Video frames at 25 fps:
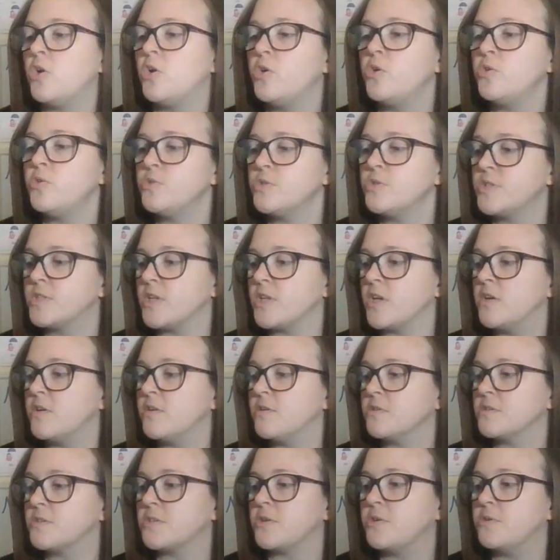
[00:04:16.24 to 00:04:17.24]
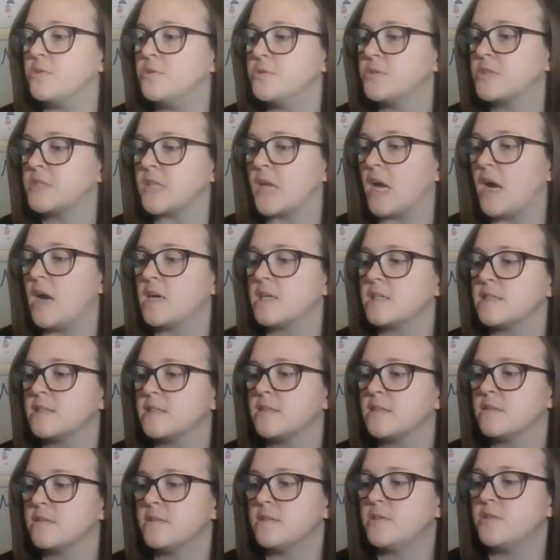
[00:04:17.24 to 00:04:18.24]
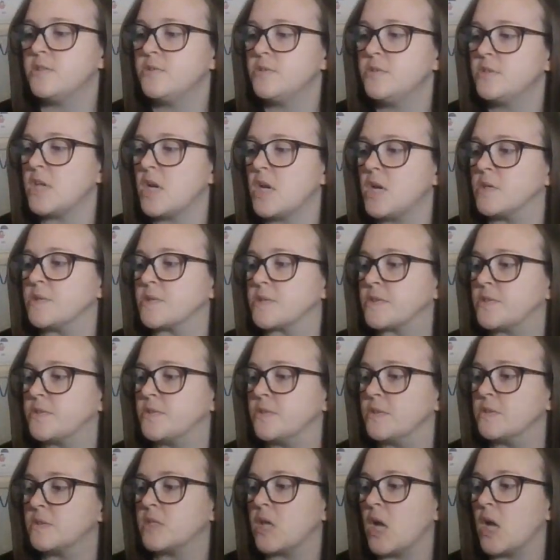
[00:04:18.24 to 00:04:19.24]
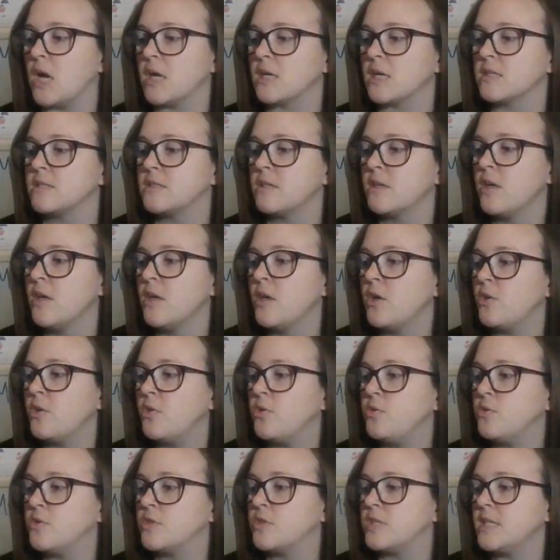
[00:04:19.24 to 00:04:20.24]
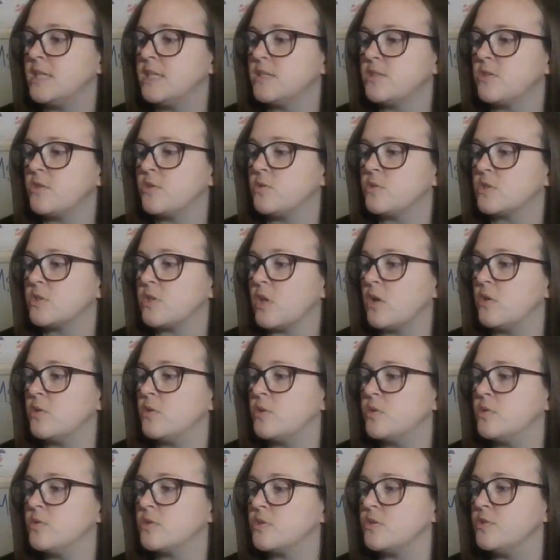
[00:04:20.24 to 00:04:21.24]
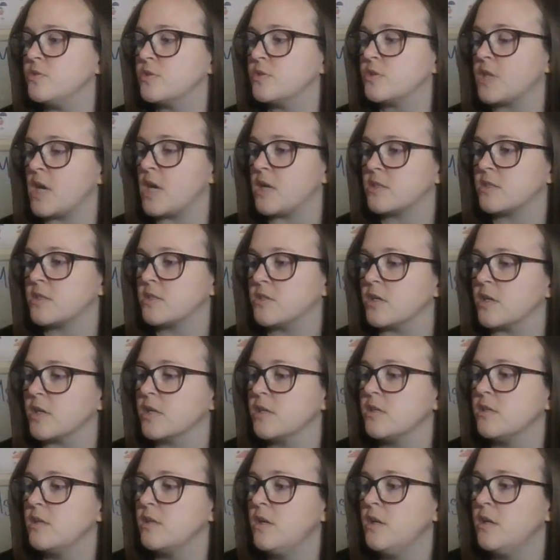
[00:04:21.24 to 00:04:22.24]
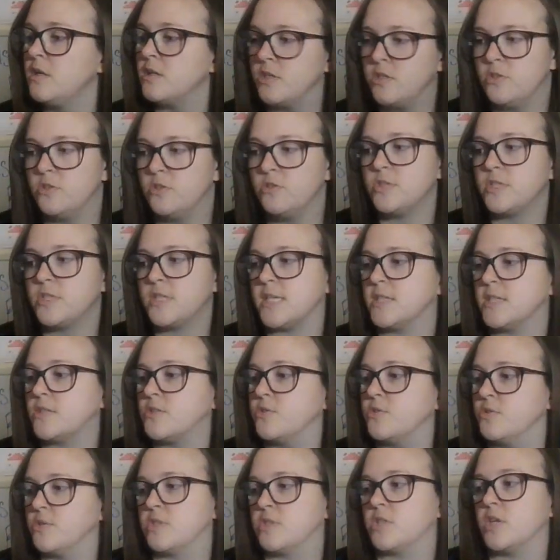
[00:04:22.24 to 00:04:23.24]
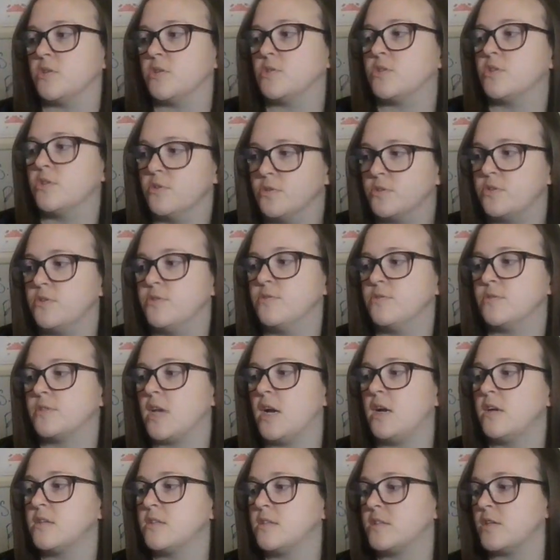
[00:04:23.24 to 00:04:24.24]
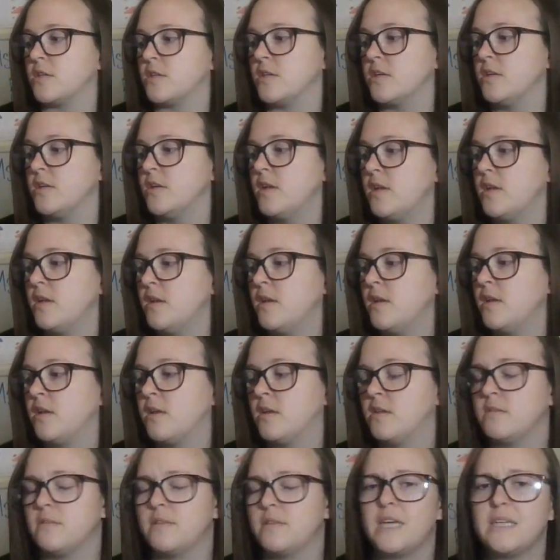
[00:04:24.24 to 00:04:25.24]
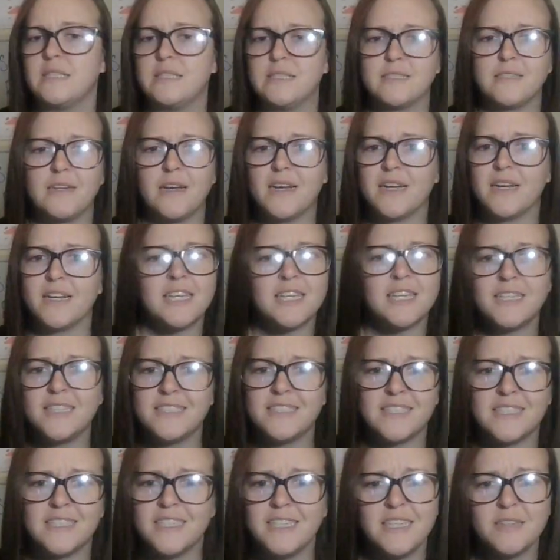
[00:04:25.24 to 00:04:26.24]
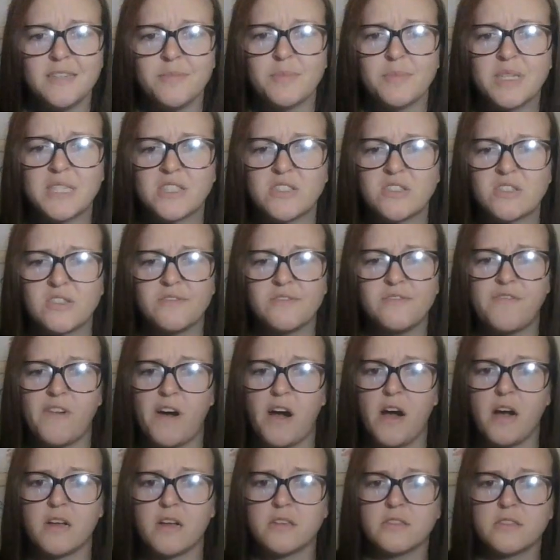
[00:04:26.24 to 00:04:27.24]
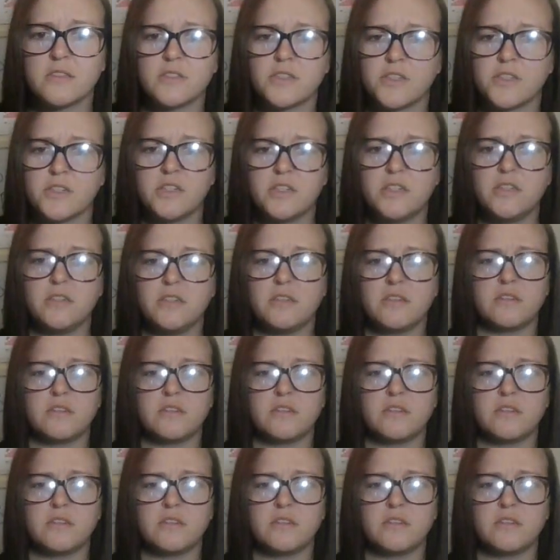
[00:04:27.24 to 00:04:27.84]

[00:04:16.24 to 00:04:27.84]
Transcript: Who sews whose socks? Sue sews Sue's socks. Who sees who sew whose new socks, sir? You see Sue sew Sue's new socks, sir. That's not easy, Mr. Fox, sir.